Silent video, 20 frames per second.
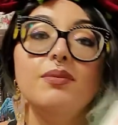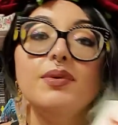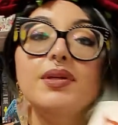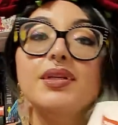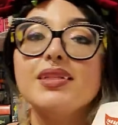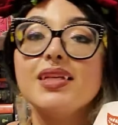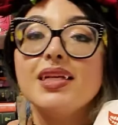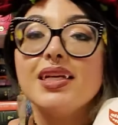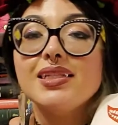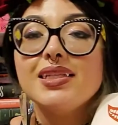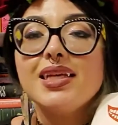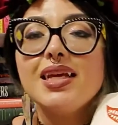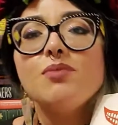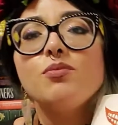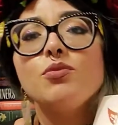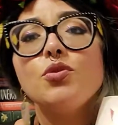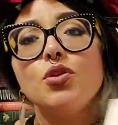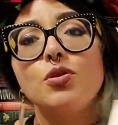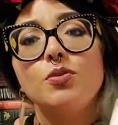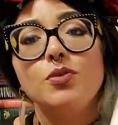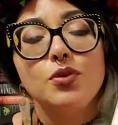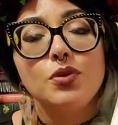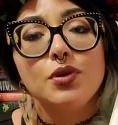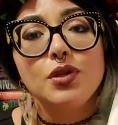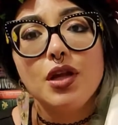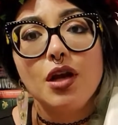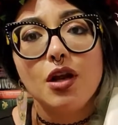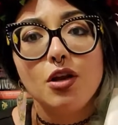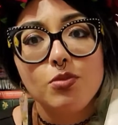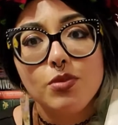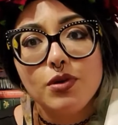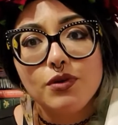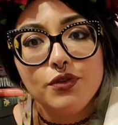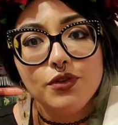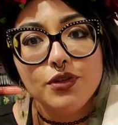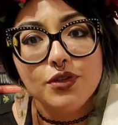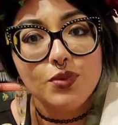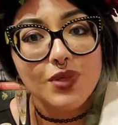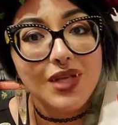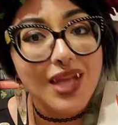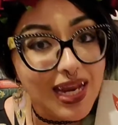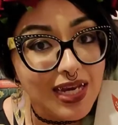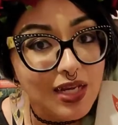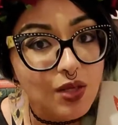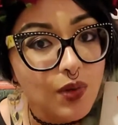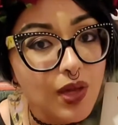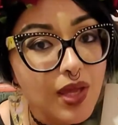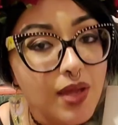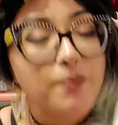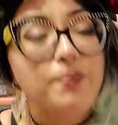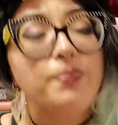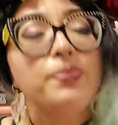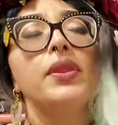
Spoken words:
because like I said, I'm going to be doing the audiobook for this one anyway.